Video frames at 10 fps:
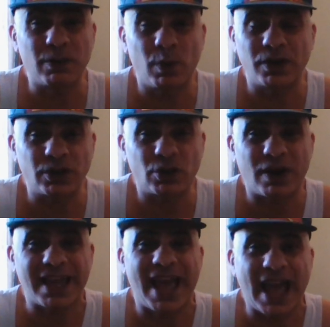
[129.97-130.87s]
one of the
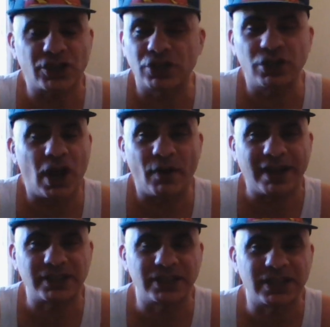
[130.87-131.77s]
great action
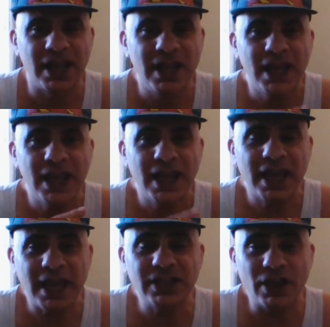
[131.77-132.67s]
directors.
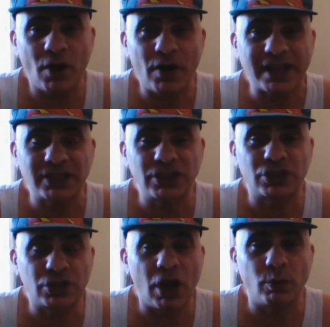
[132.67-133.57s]
He
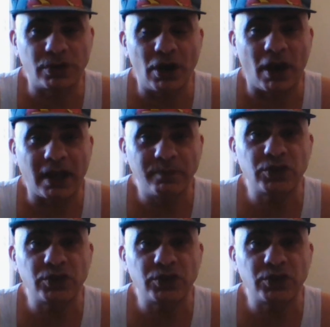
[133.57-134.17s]
directed GoldenEye, the